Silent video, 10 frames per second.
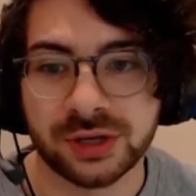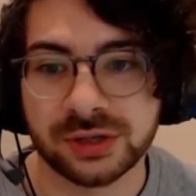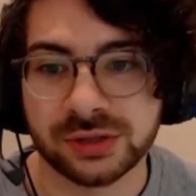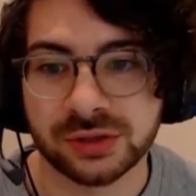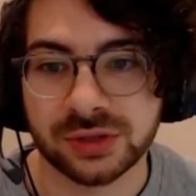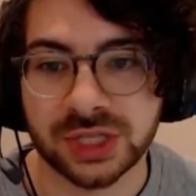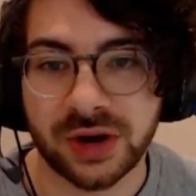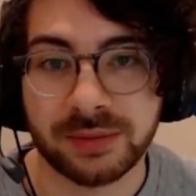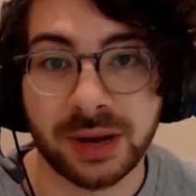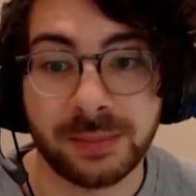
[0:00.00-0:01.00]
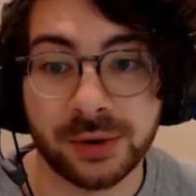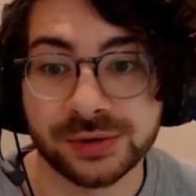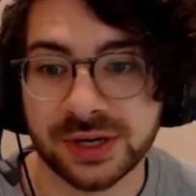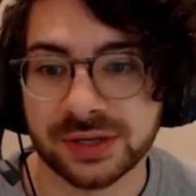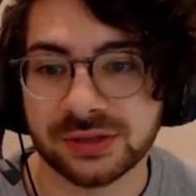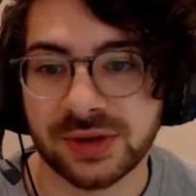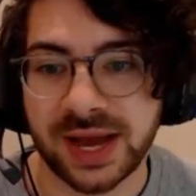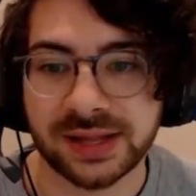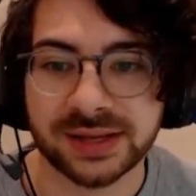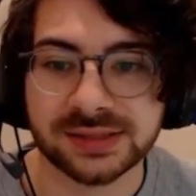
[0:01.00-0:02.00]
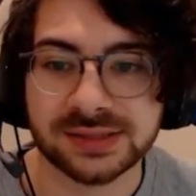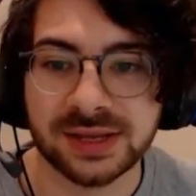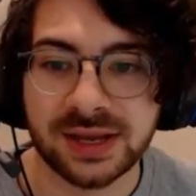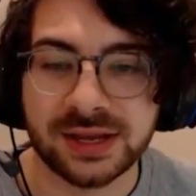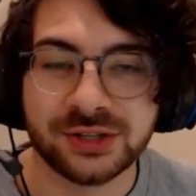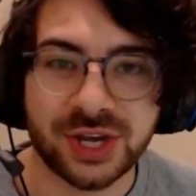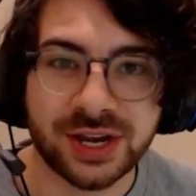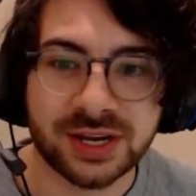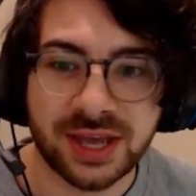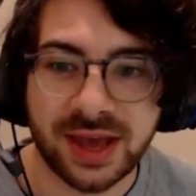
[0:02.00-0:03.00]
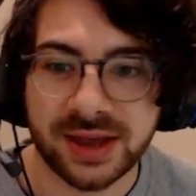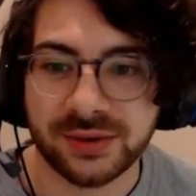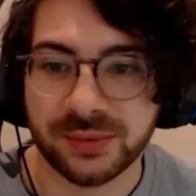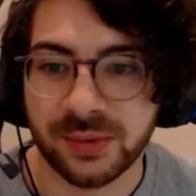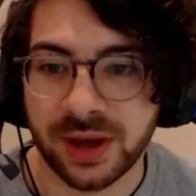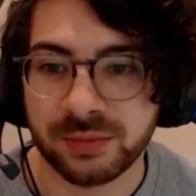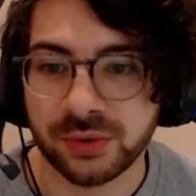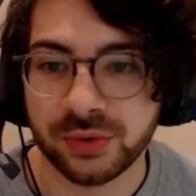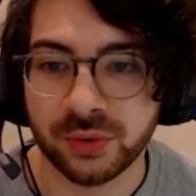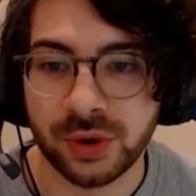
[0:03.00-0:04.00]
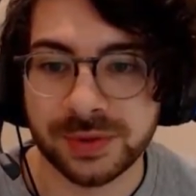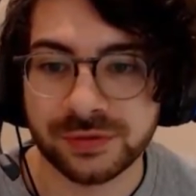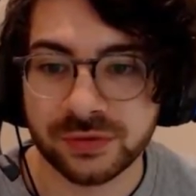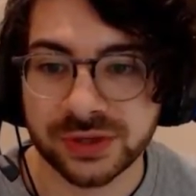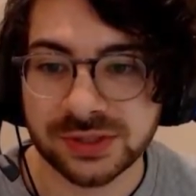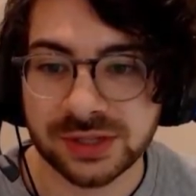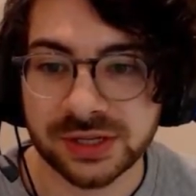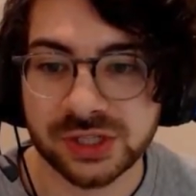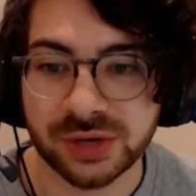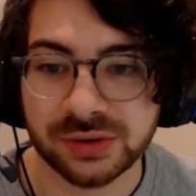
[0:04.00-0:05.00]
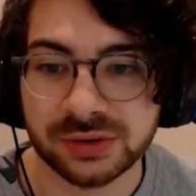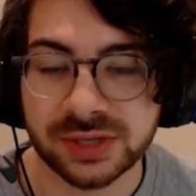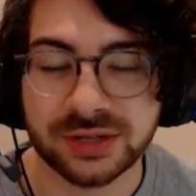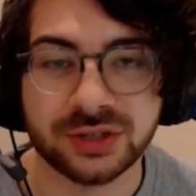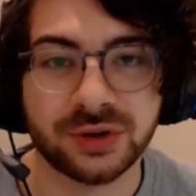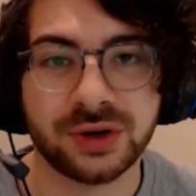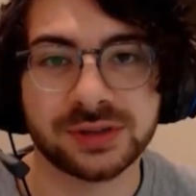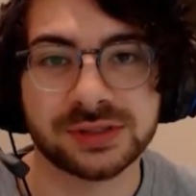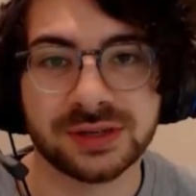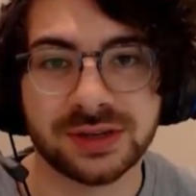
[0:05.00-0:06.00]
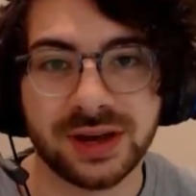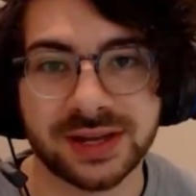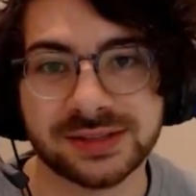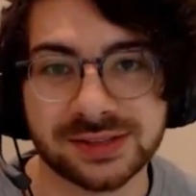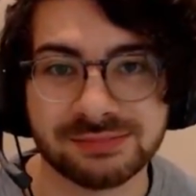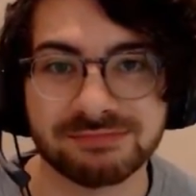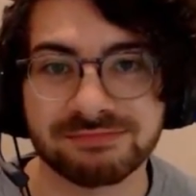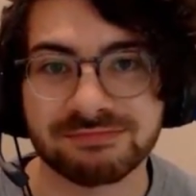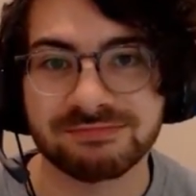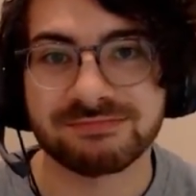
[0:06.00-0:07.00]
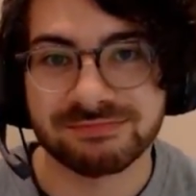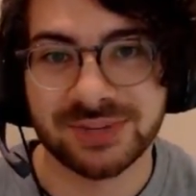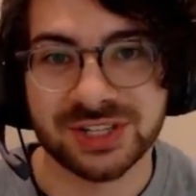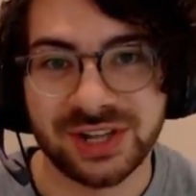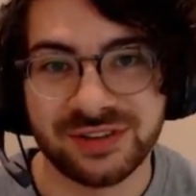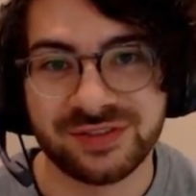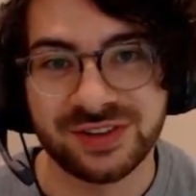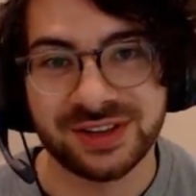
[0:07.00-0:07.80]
to Jared Barboza, to Alex, Jaded Cat, Raimu, Robin Fritz, Gerald, and Joe Constant. Guys, much love.